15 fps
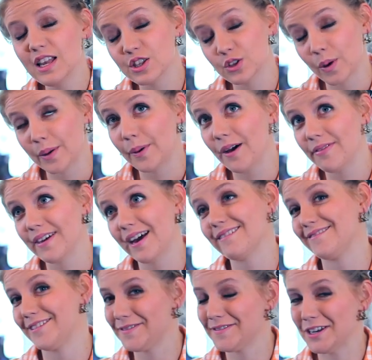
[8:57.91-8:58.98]
so I bought that
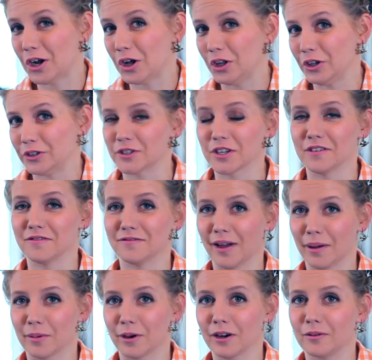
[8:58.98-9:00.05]
$50 of
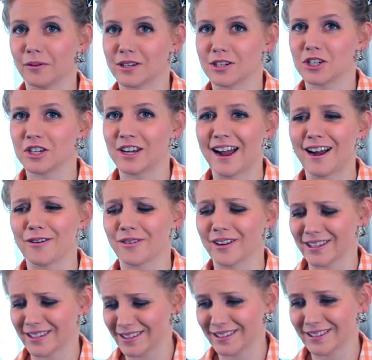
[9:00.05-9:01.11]
fabric, which now
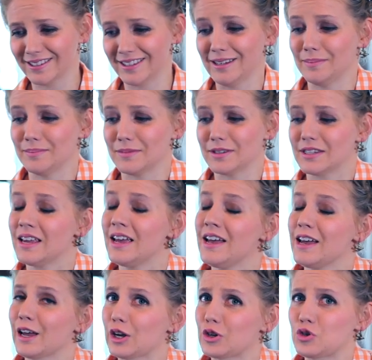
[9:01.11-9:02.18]
is seems
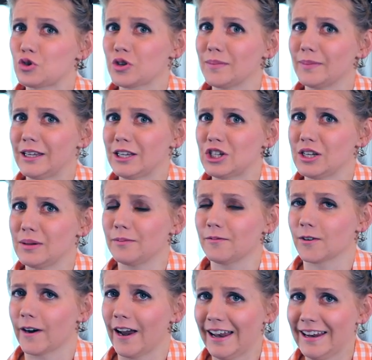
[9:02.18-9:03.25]
extremely cheap
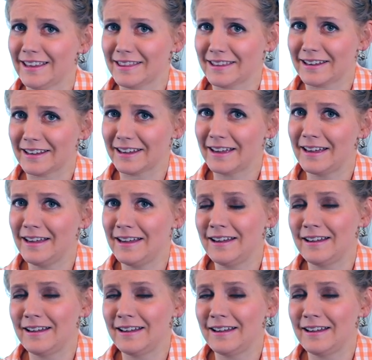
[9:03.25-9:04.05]
for anything